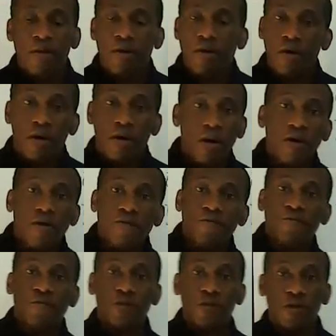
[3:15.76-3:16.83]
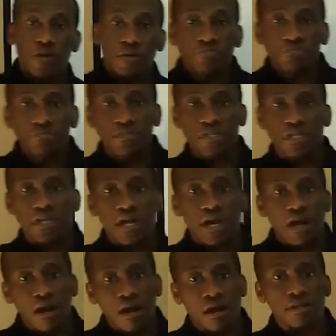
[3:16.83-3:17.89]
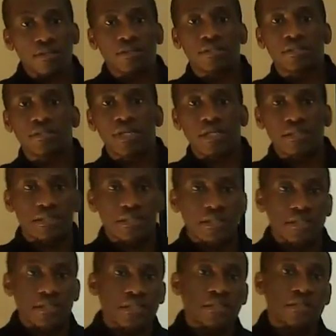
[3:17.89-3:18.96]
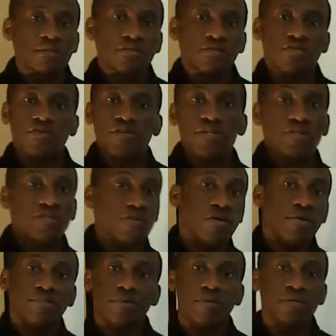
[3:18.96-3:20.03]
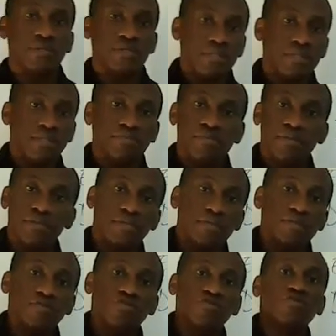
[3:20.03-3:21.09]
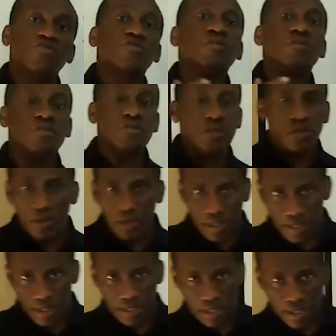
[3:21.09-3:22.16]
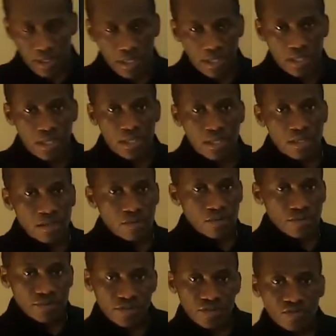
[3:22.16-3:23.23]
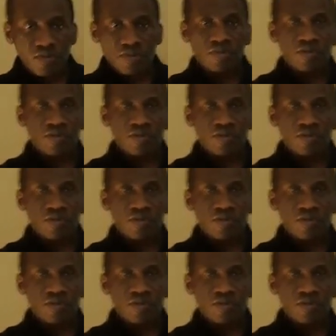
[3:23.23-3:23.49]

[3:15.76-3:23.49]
or from the heart that is doing the opposite, beating too slowly, which is what